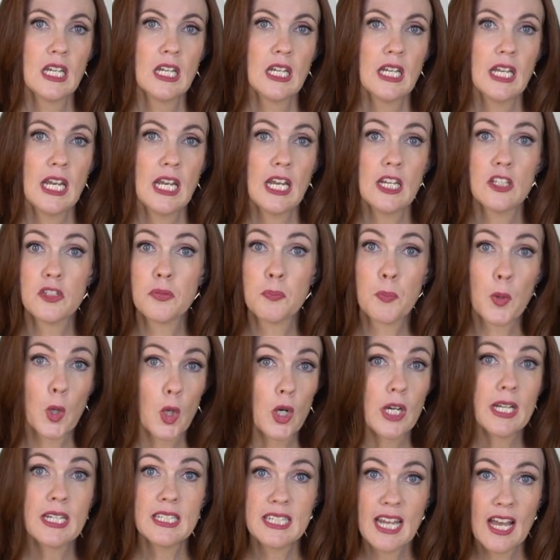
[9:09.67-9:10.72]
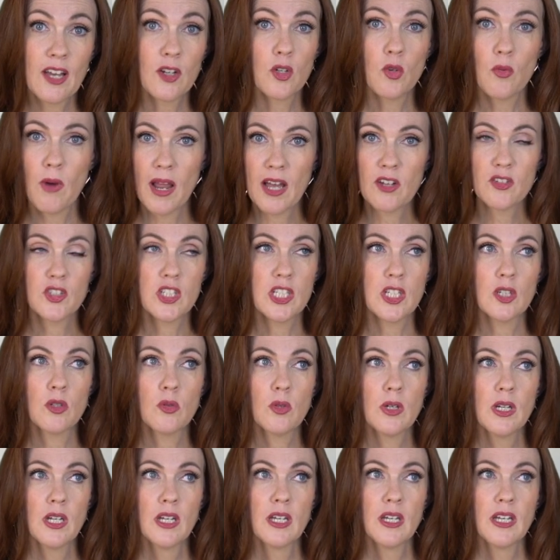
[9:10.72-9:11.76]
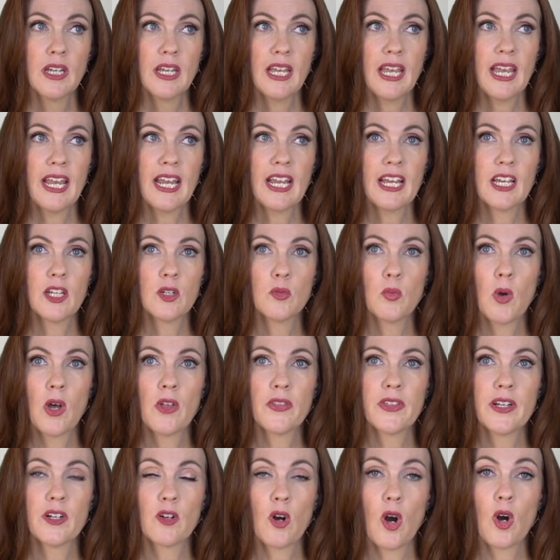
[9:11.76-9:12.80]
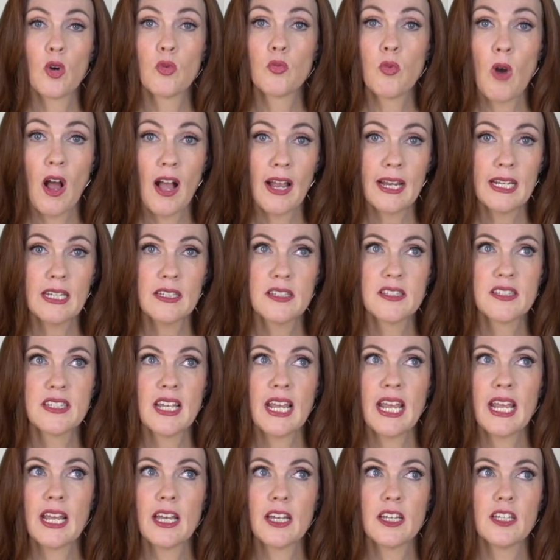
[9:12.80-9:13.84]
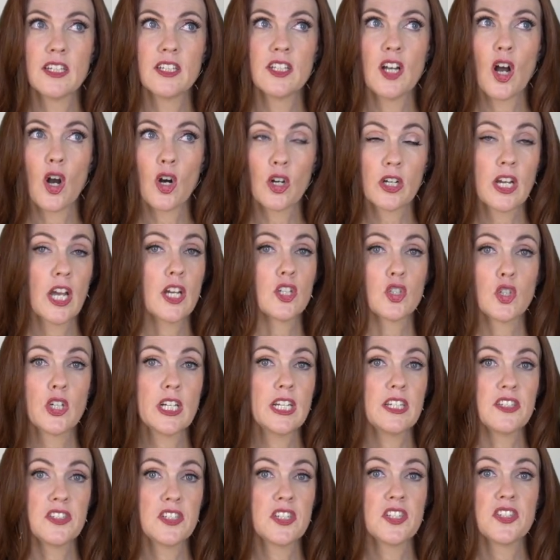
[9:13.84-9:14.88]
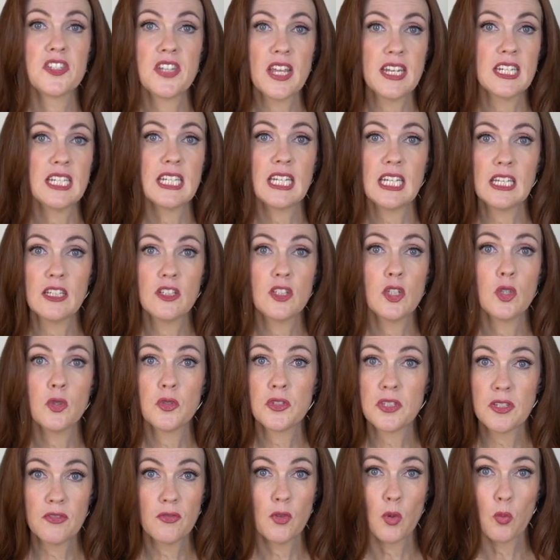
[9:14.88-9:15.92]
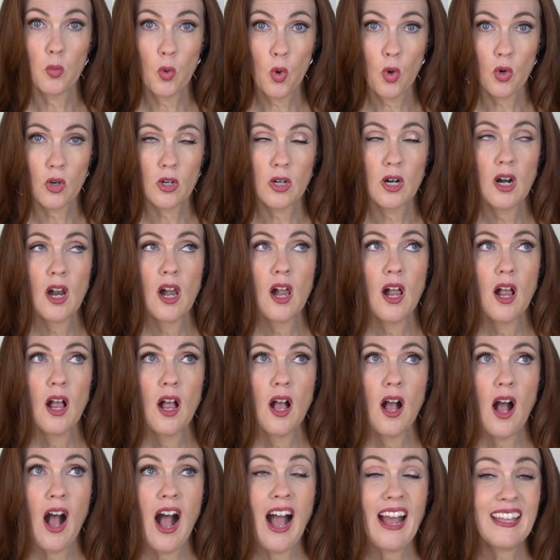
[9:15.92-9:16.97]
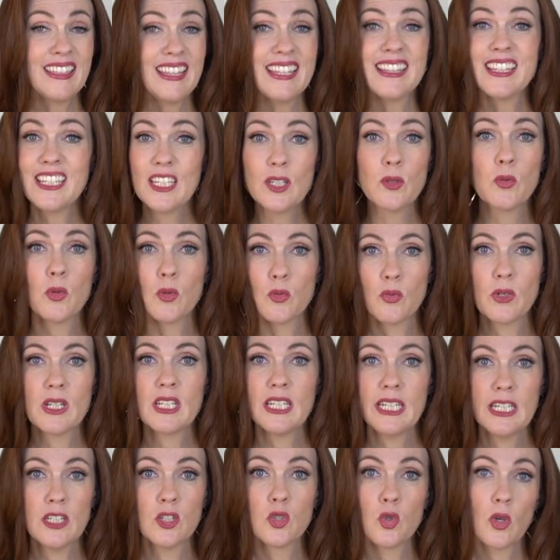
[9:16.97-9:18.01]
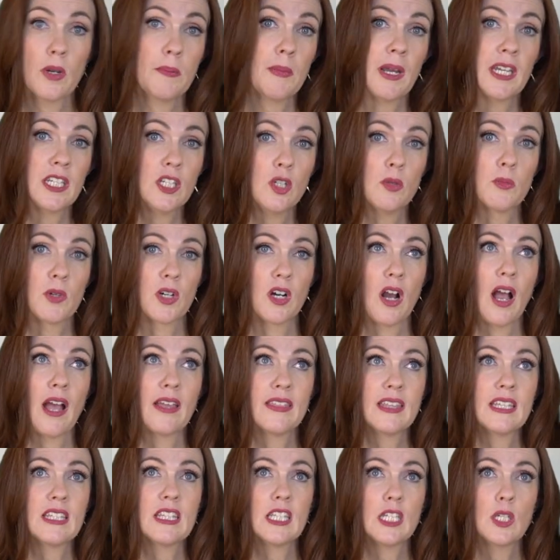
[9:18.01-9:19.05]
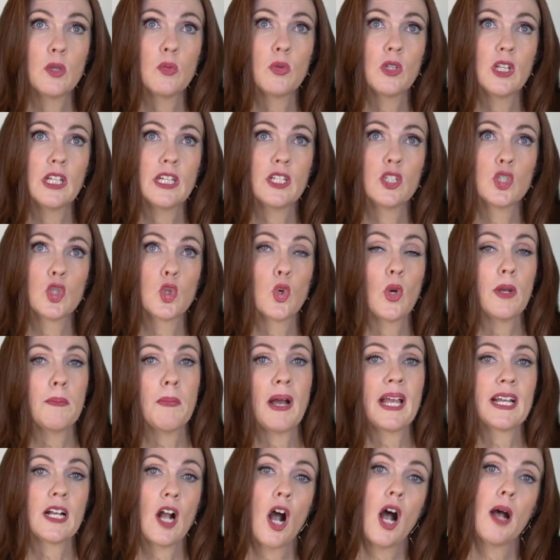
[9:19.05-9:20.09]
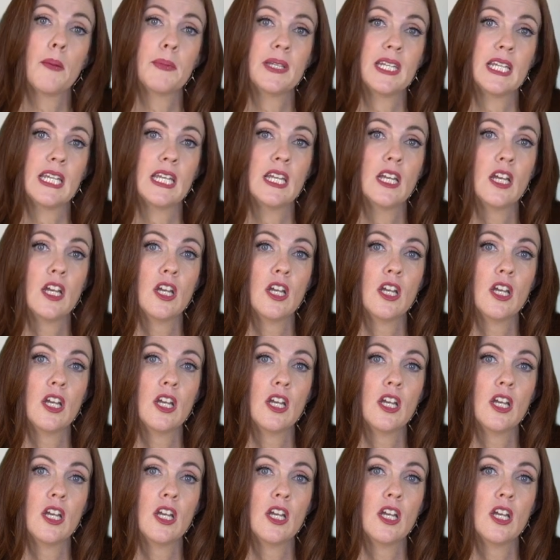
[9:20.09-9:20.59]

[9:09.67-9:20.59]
is burning down around you, and while there are riots and our country is descending into civil war, I think that you will really enjoy my humor. I think that you will enjoy my comedy